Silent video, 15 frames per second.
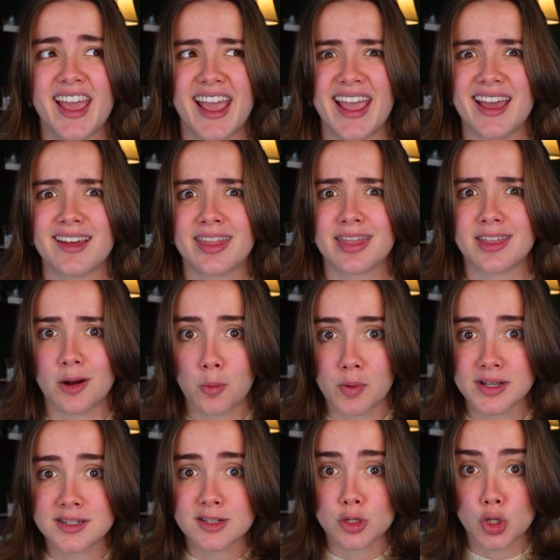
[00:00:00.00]
and there
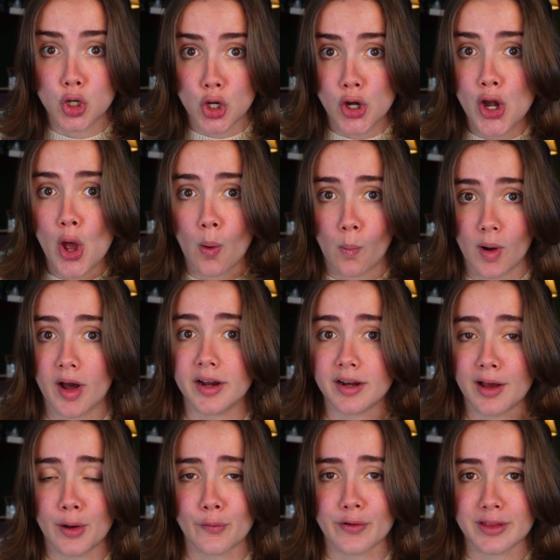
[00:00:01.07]
was no one
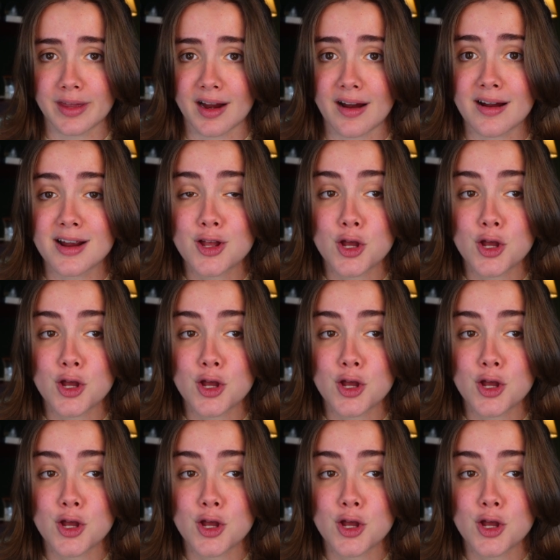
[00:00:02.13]
over there.